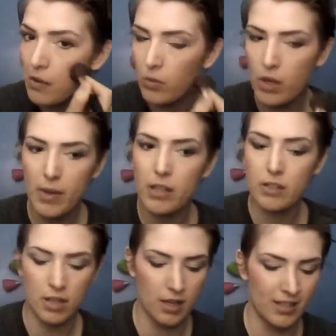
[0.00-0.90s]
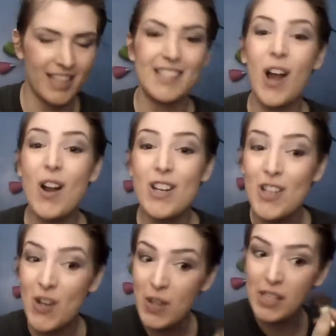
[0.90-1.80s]
What am I doing? It's hard to
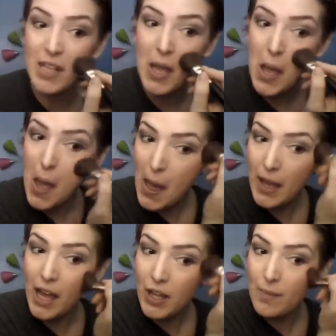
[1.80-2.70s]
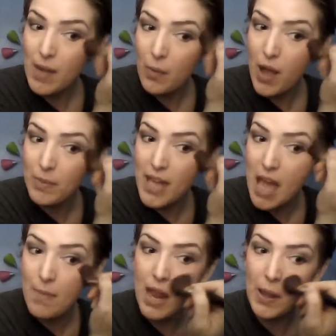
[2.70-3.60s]
do this. Like, I look at my webcam,
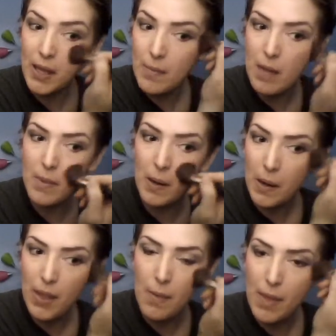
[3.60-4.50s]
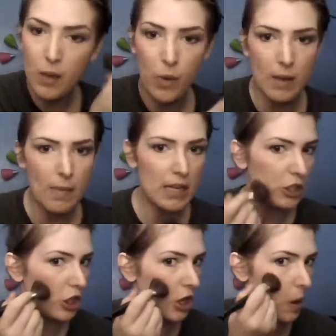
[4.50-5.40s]
and then I look at my mirror, and then I'm like, what am I
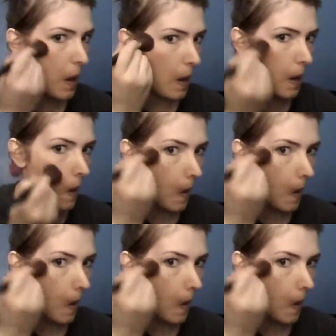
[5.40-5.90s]
doing?